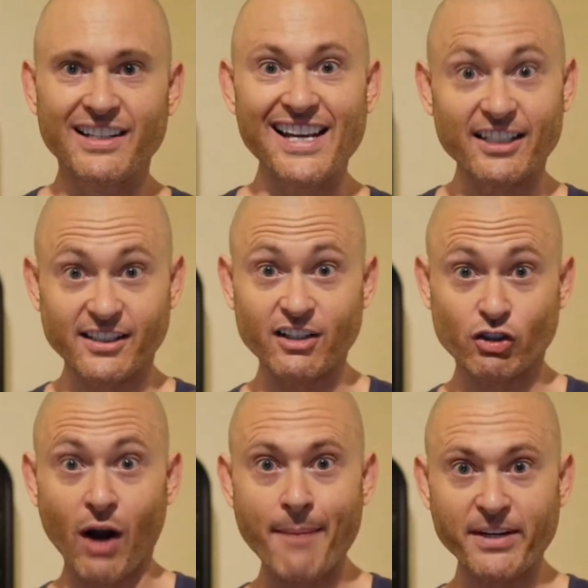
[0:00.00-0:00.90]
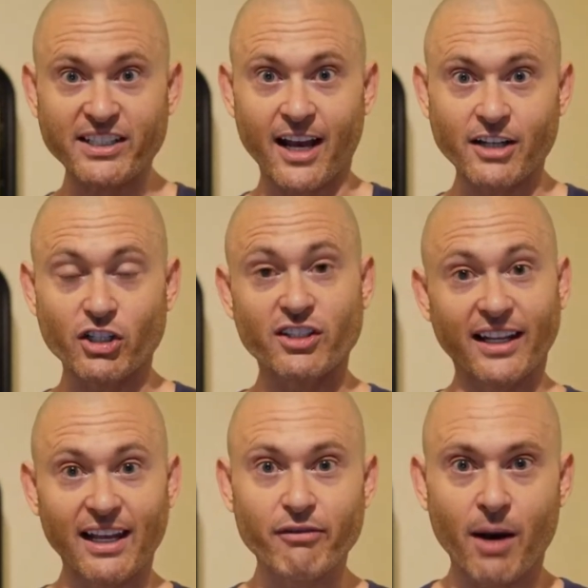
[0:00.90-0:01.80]
the strap extensions
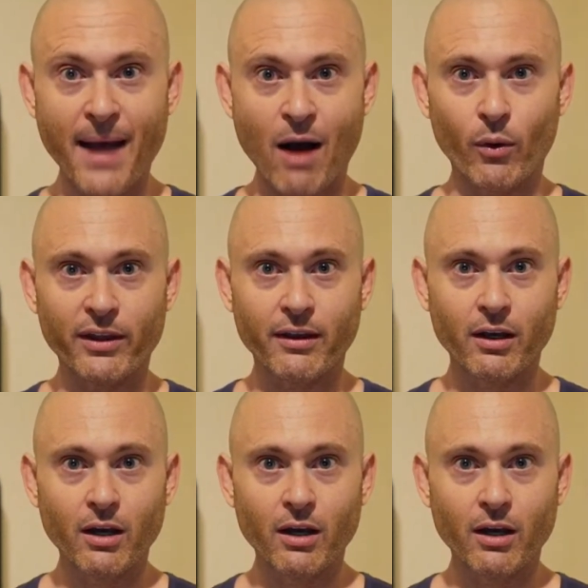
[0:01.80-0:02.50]
that they've come out with?